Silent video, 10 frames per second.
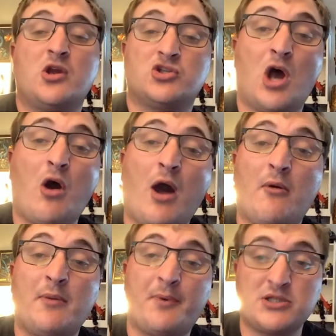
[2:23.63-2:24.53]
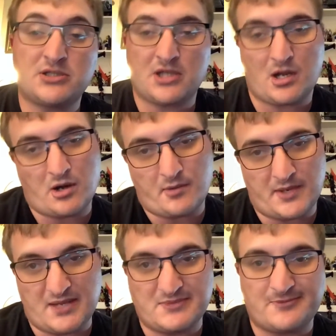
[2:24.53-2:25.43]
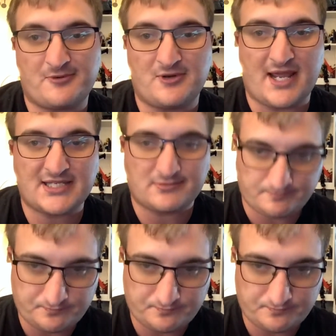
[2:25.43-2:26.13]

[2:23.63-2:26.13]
So, I will post our memes for next,